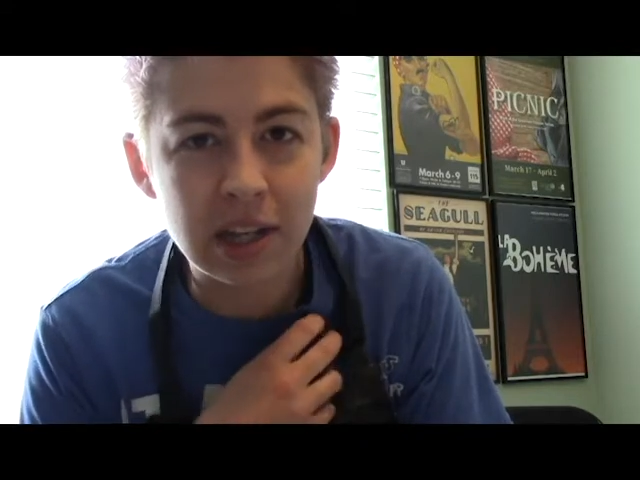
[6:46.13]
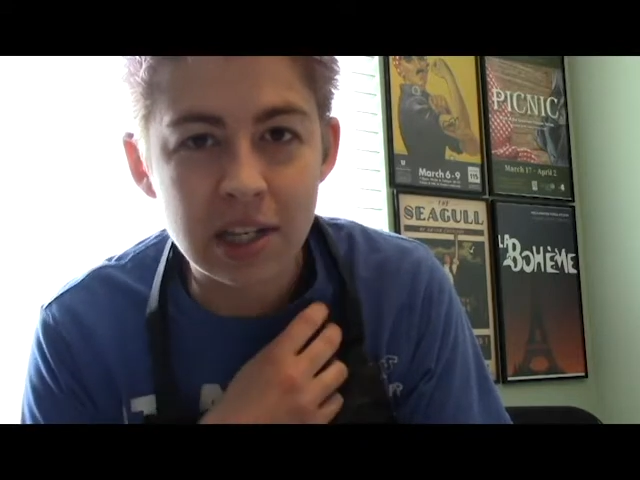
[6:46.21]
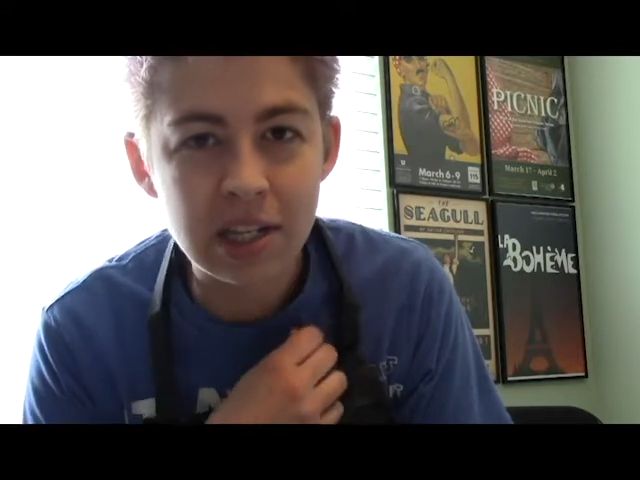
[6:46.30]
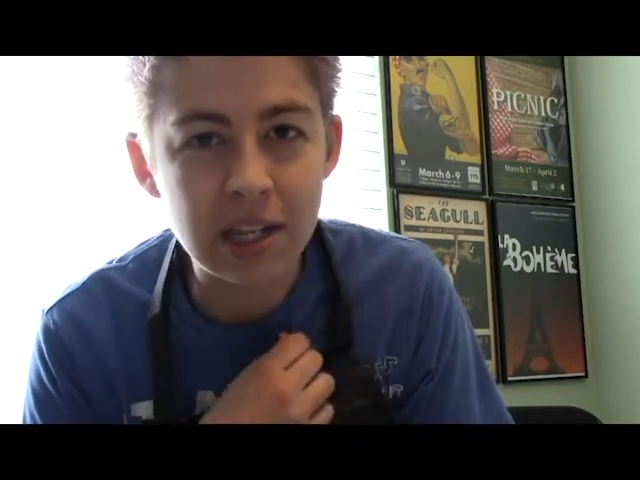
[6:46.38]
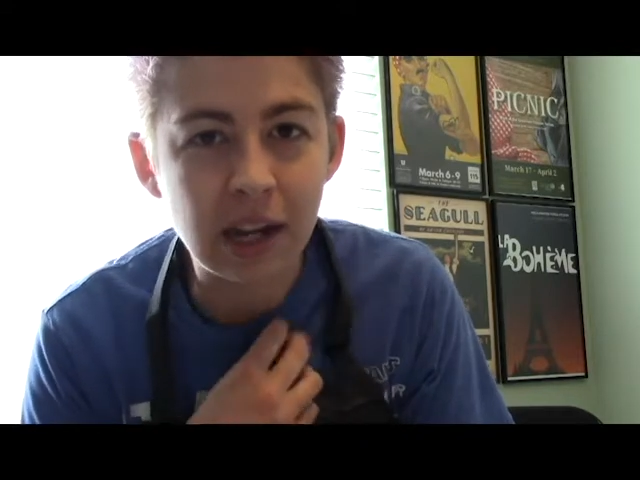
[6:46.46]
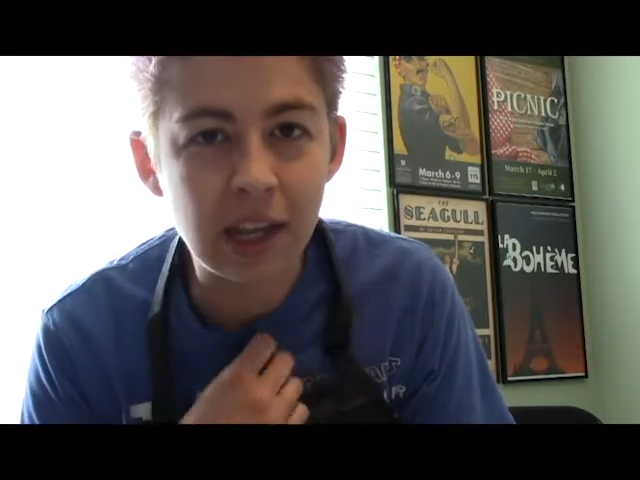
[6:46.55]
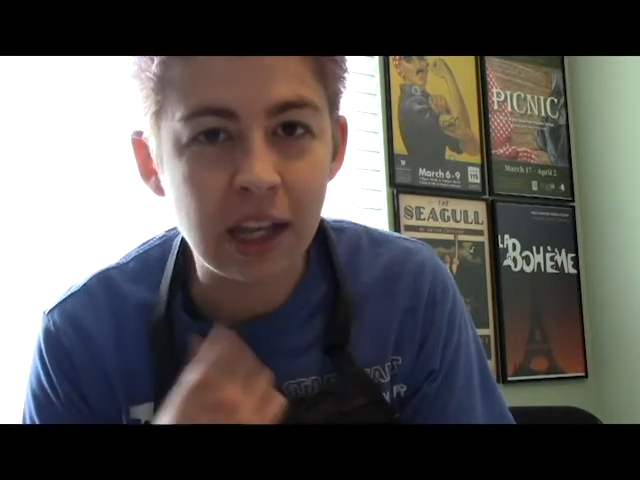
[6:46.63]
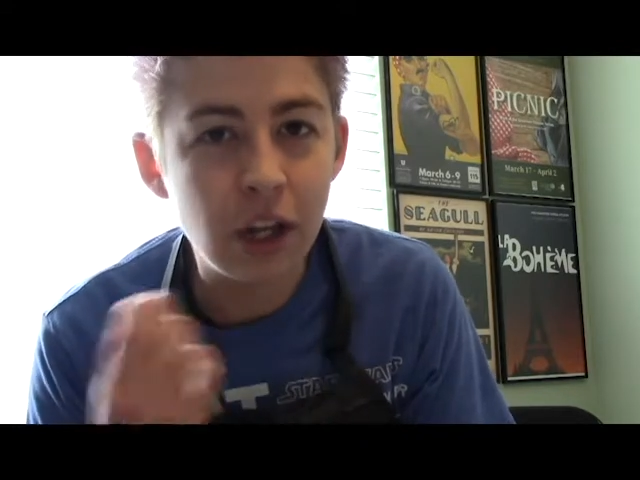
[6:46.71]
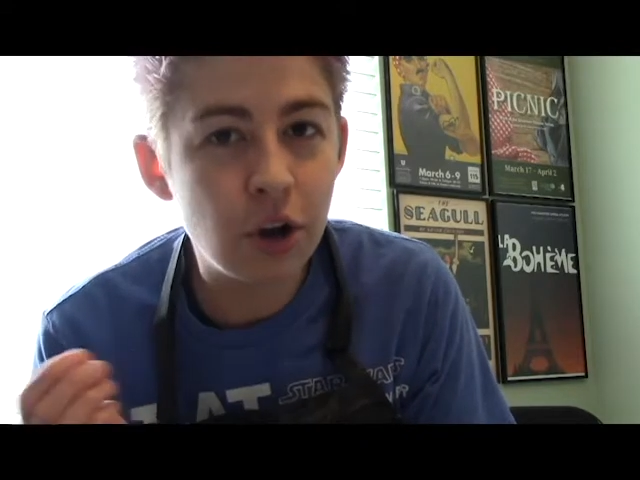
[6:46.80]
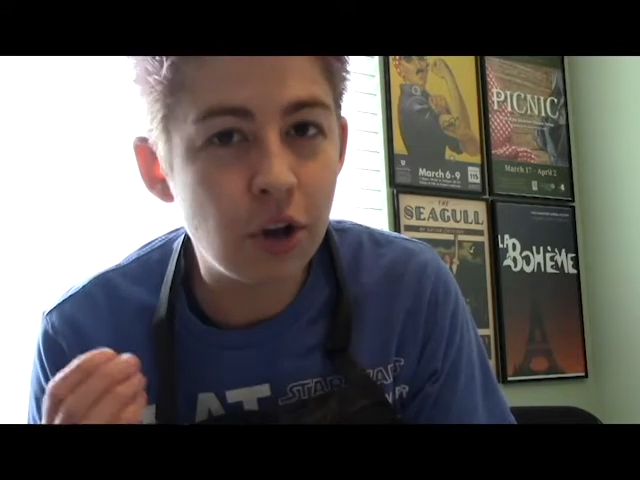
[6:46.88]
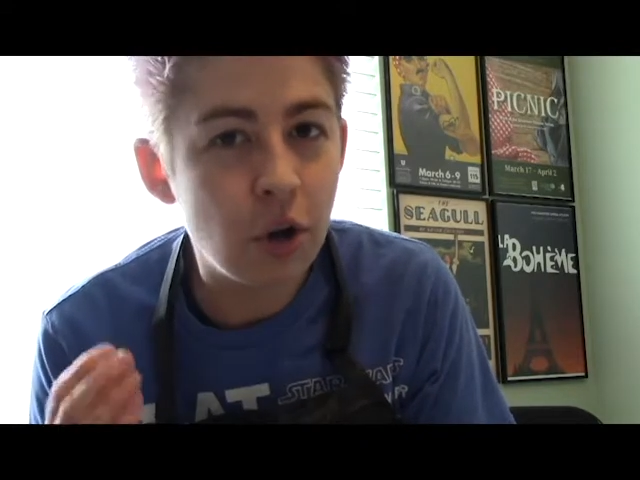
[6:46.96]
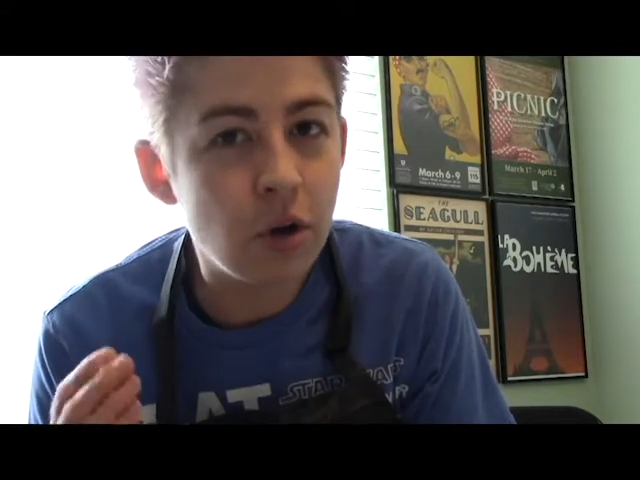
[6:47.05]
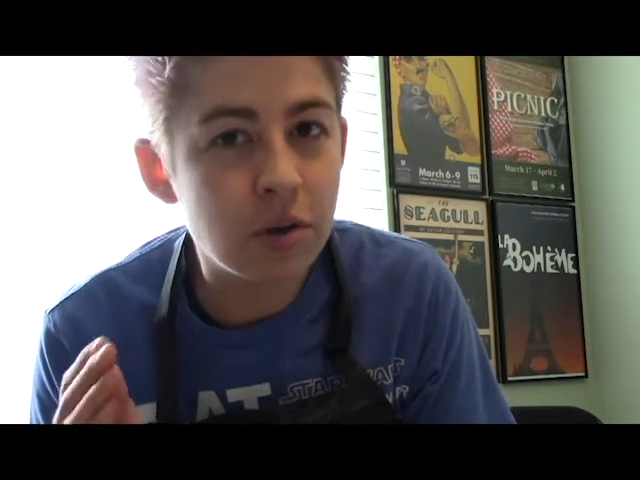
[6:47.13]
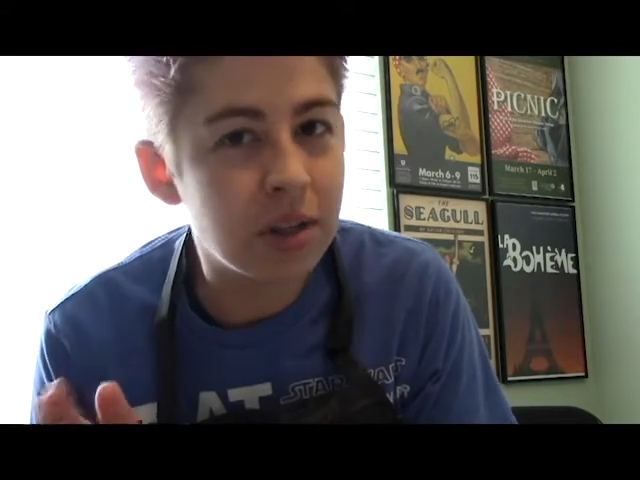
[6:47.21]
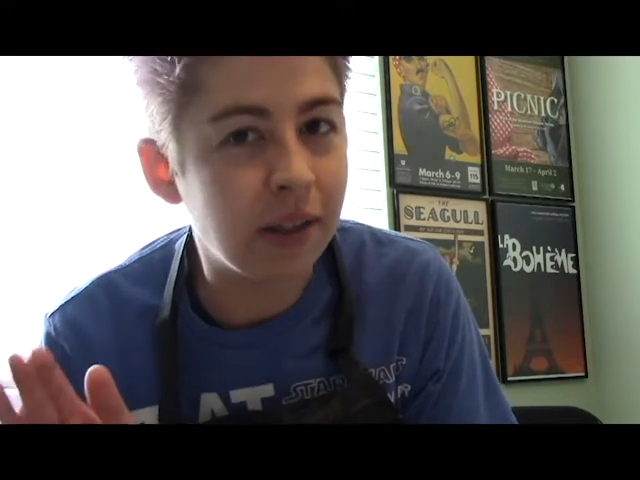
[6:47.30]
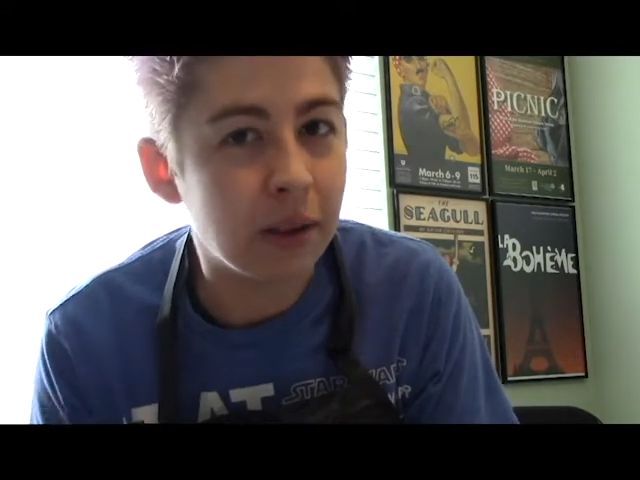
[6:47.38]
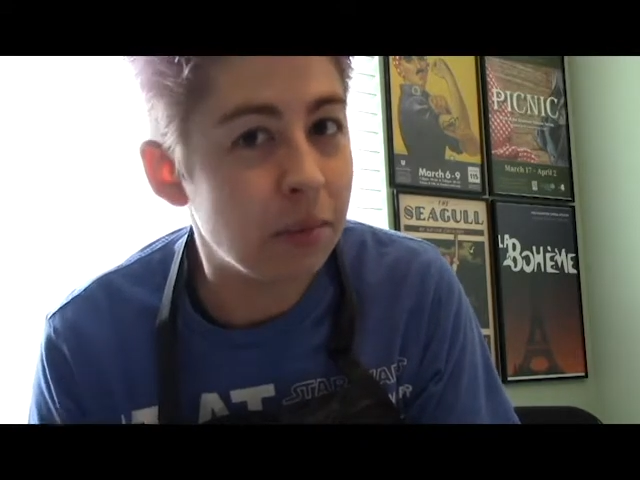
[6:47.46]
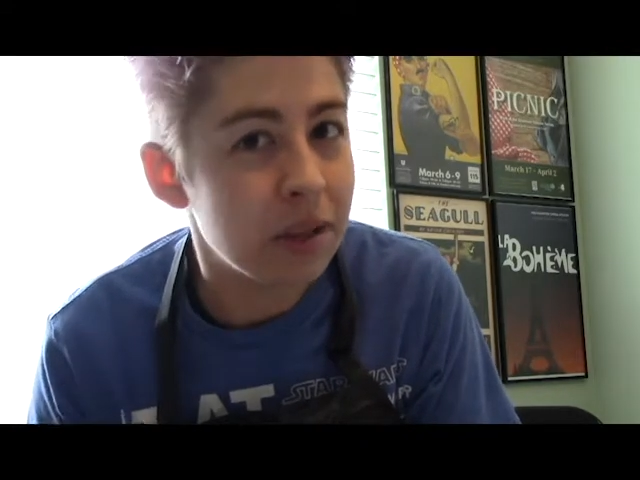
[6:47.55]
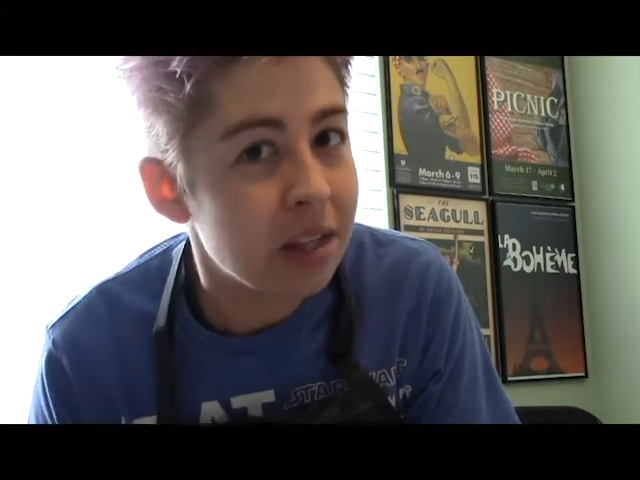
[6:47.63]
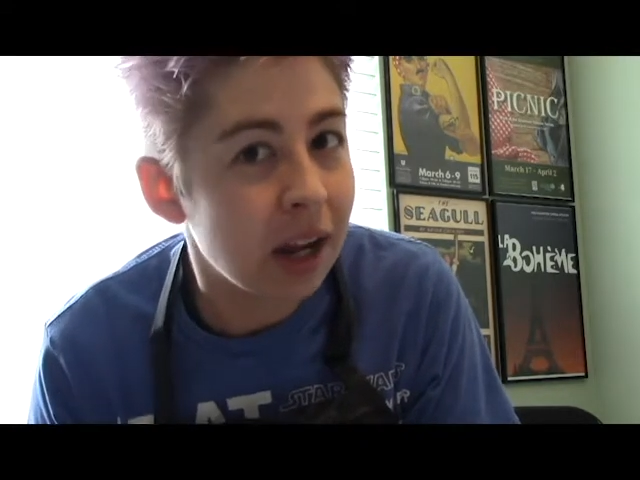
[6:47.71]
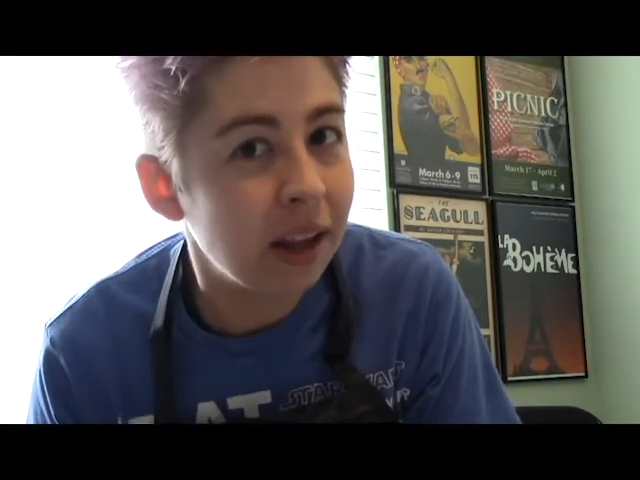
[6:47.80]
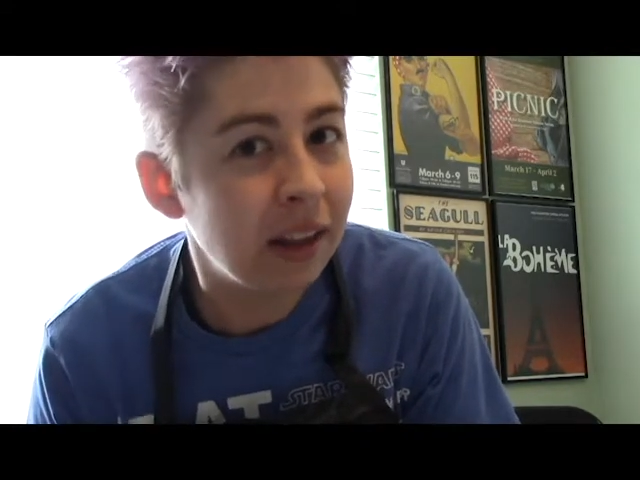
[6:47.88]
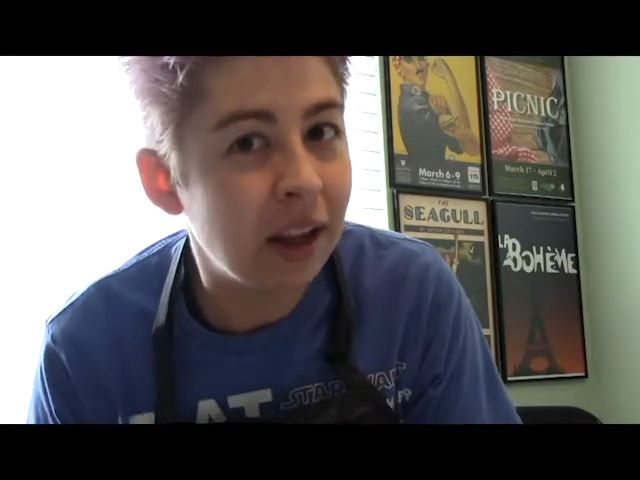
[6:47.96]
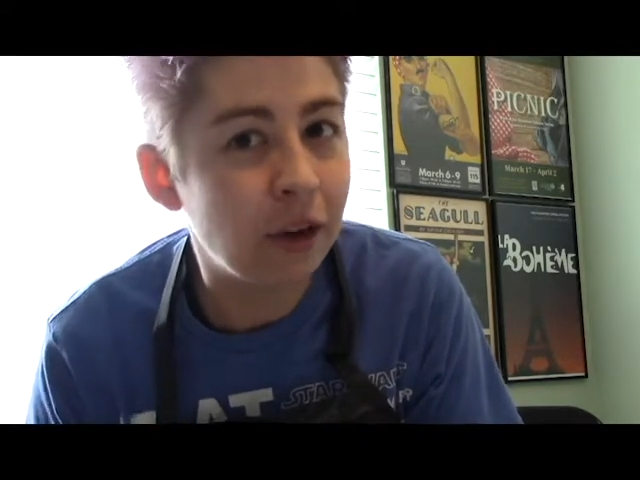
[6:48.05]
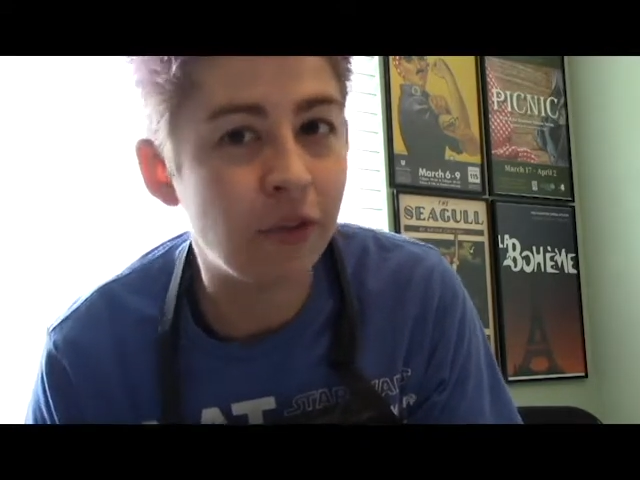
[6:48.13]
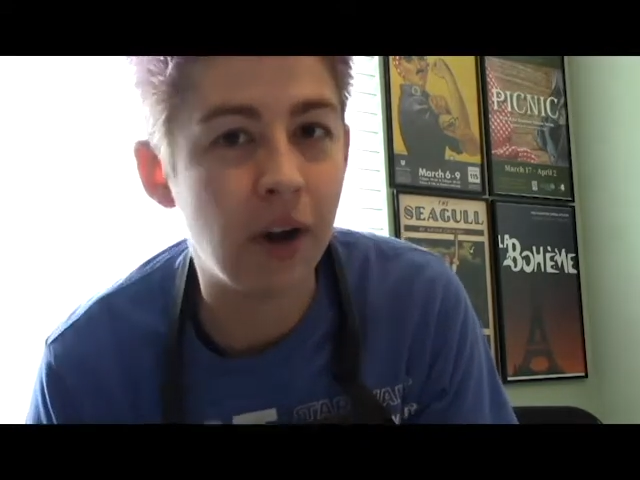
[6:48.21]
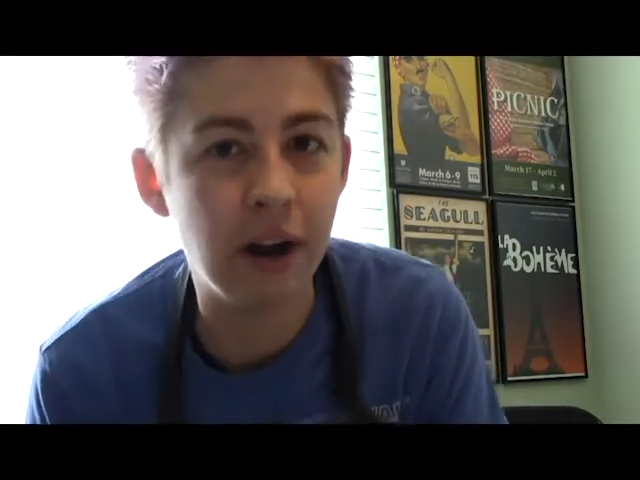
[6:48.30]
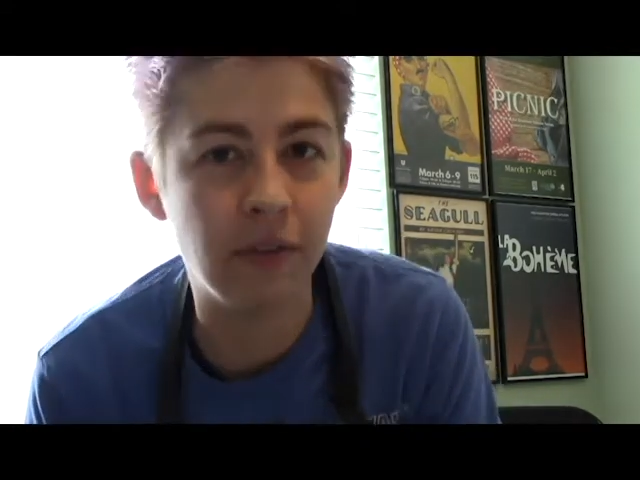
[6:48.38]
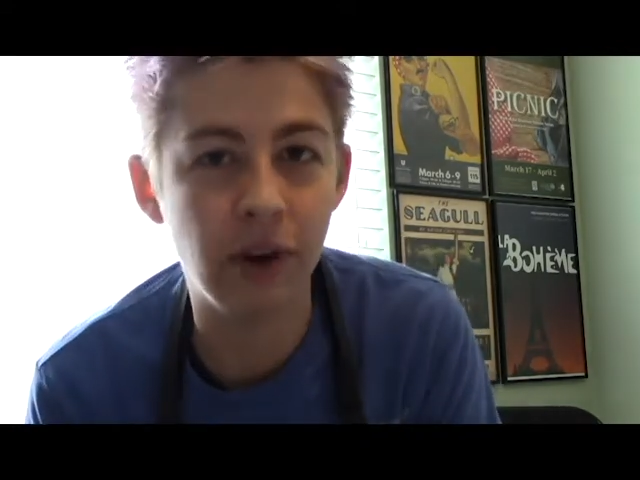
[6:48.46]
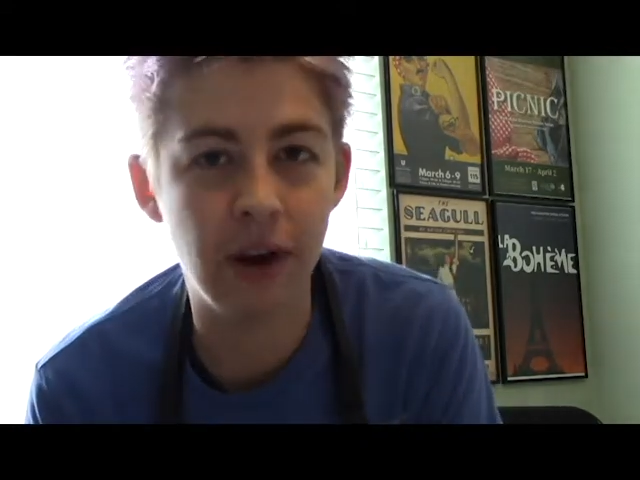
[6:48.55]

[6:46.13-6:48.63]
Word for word: stuck in your clothes, and they'll be stuck in there forever,